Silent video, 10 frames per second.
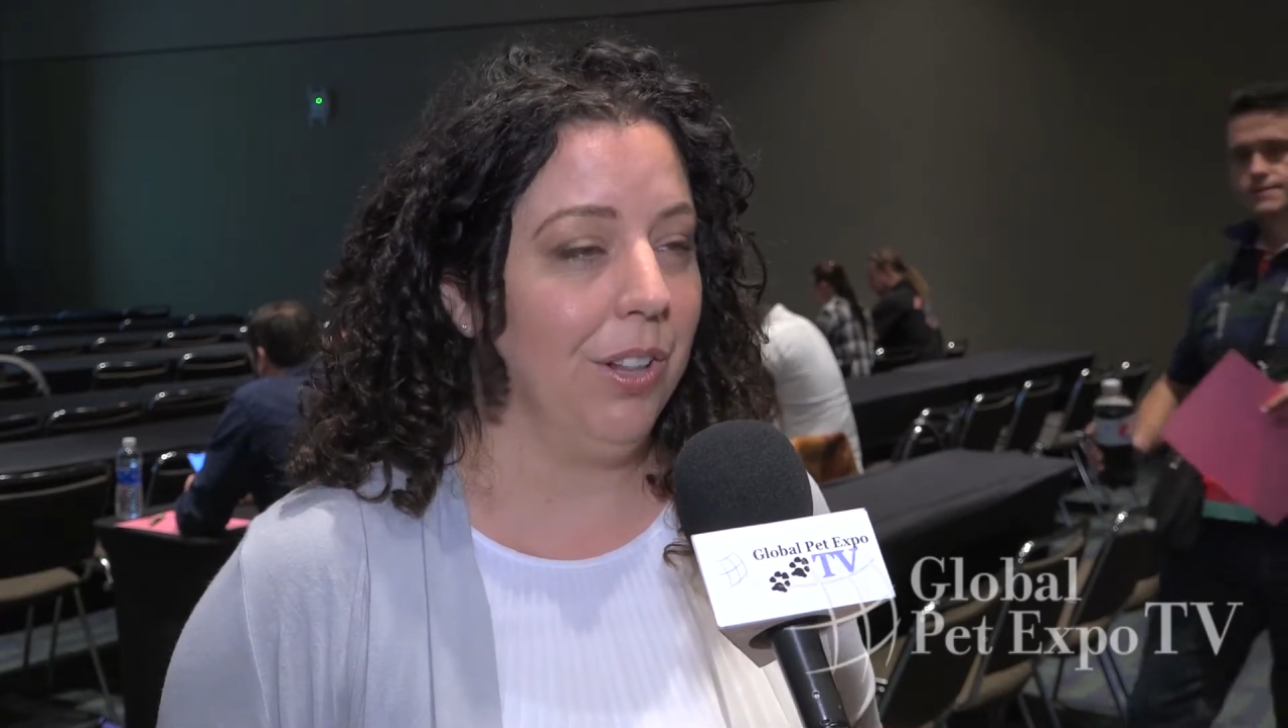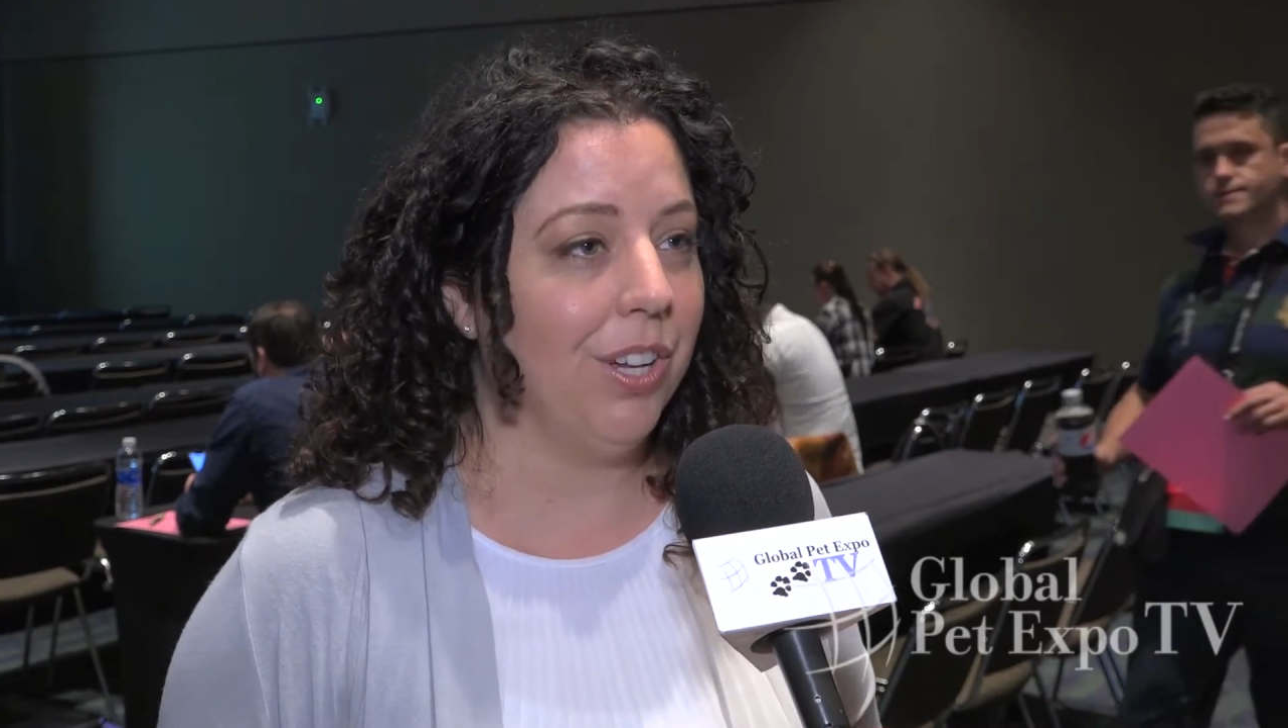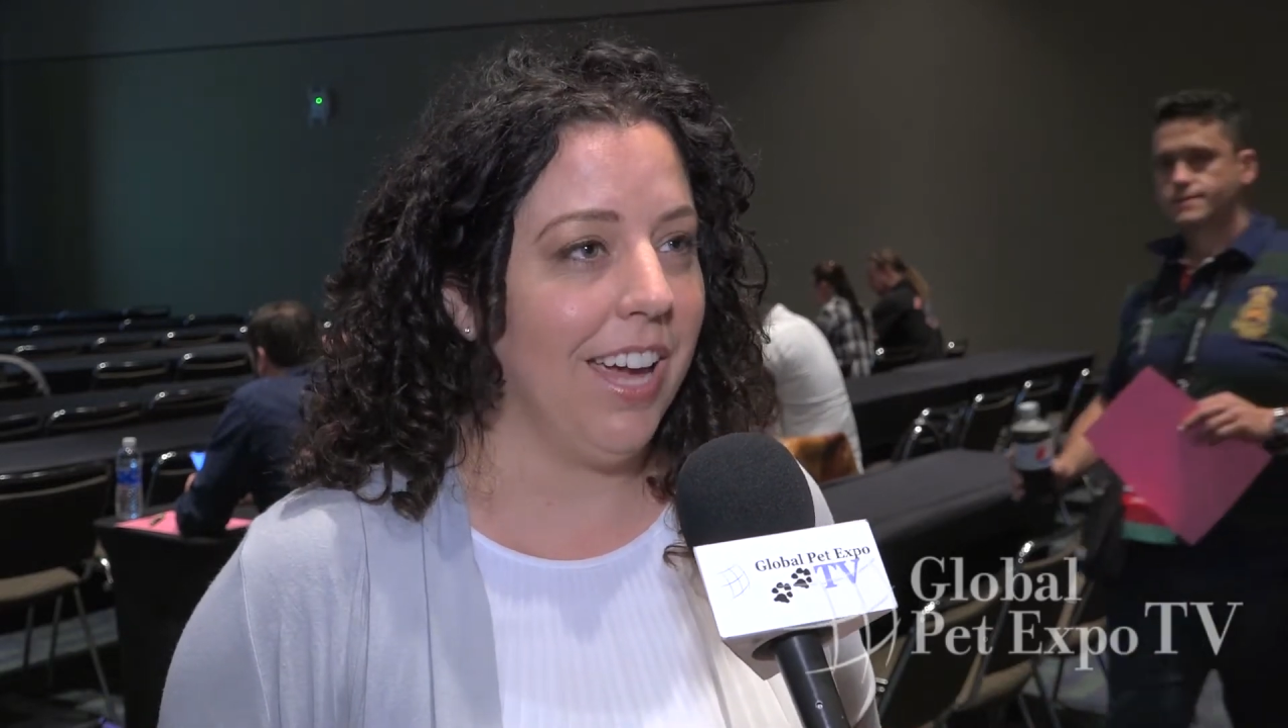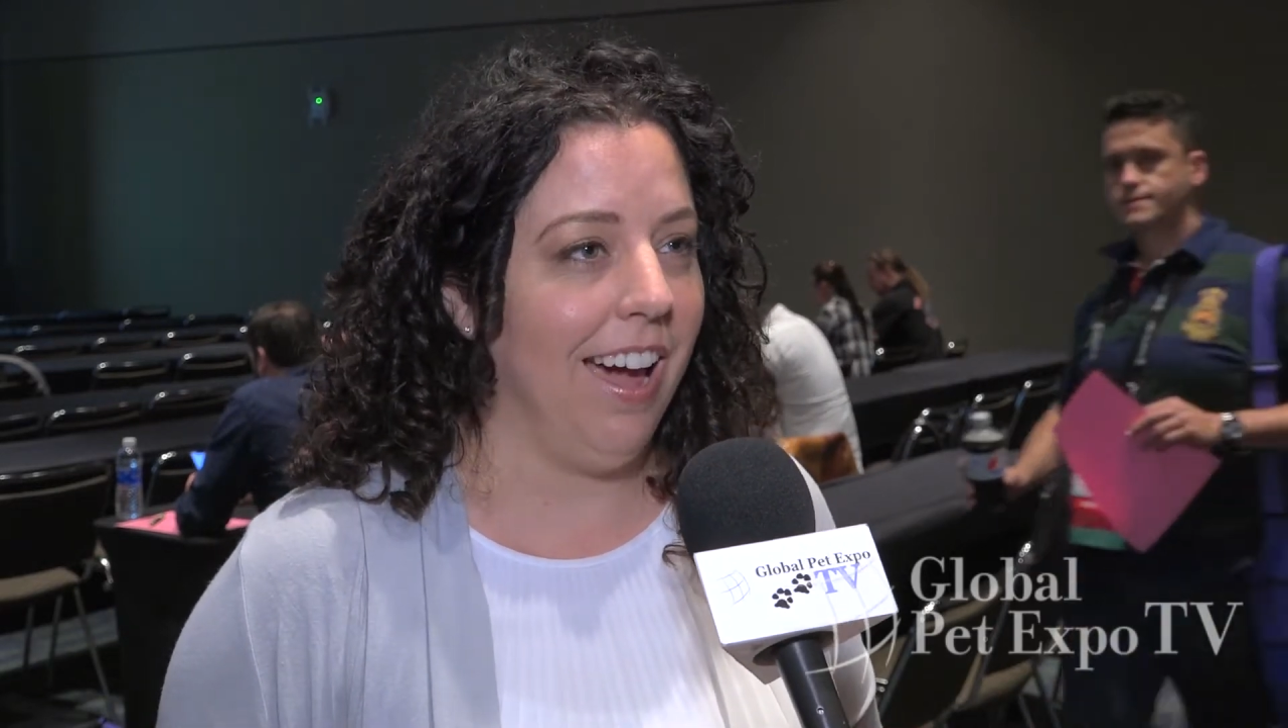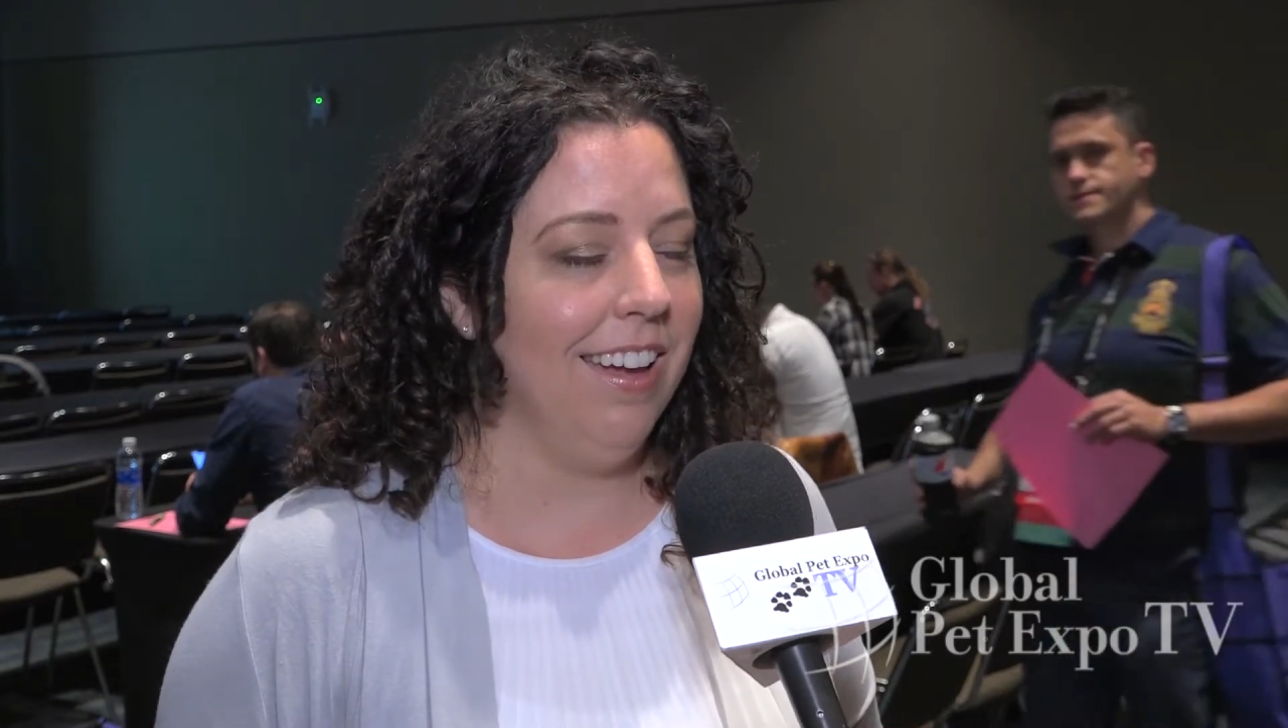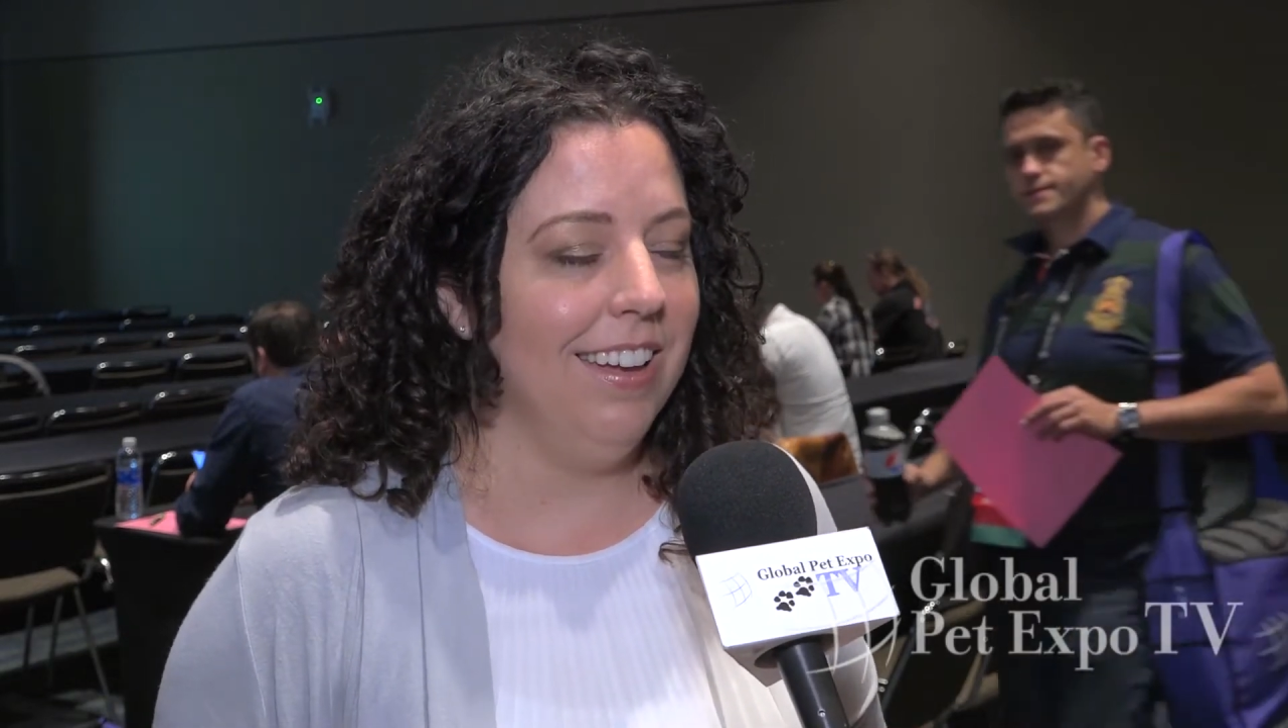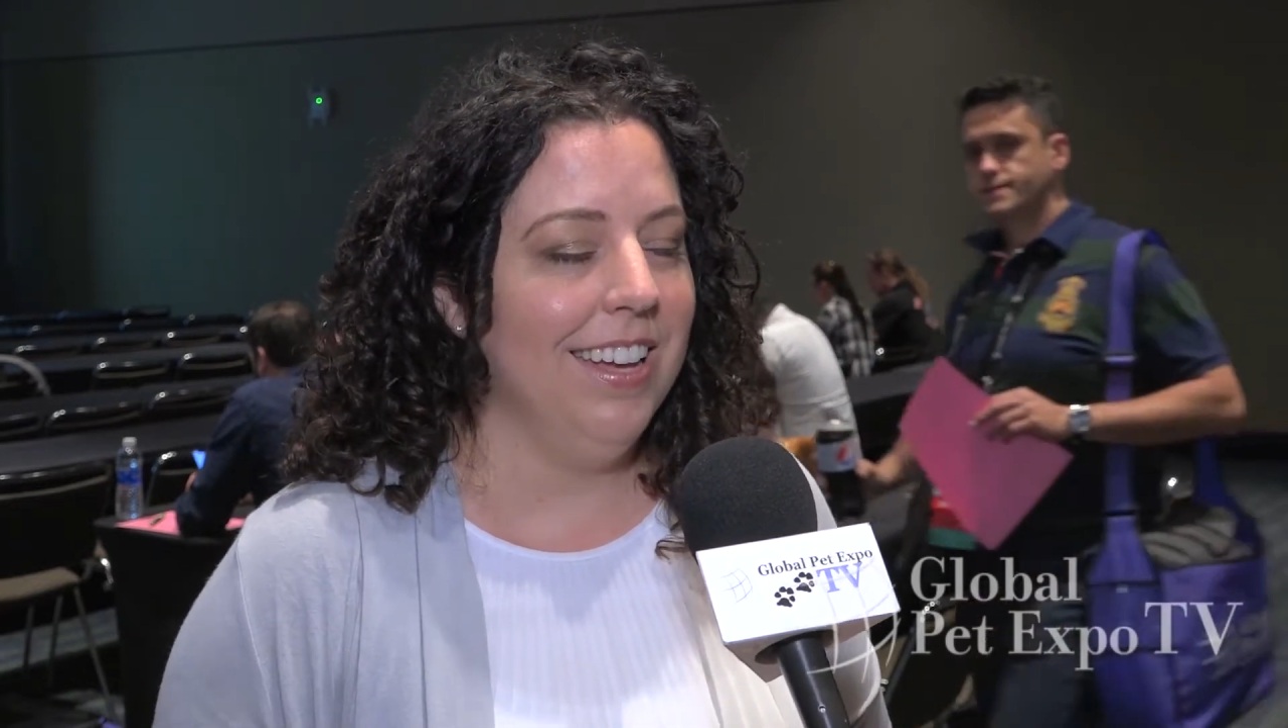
to look at.